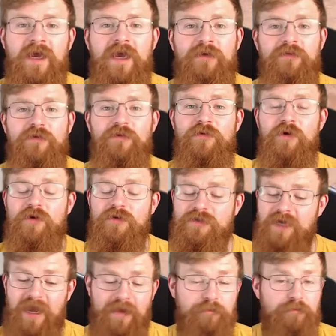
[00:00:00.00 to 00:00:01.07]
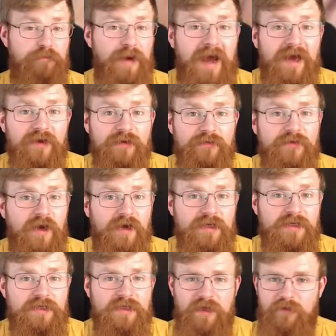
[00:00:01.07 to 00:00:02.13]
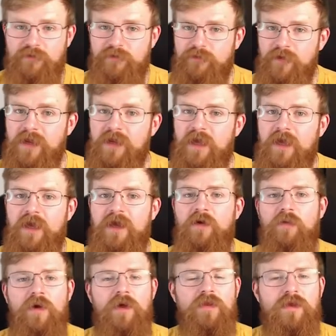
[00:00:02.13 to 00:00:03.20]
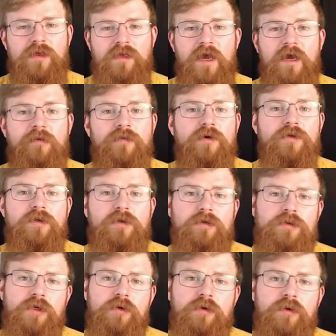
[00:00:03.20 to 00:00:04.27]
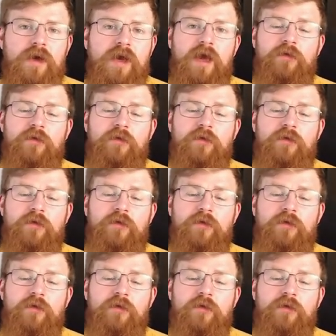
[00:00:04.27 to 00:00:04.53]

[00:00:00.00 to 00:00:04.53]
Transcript: If you've got a bag of dice, they'll fit in here with a deck box or two.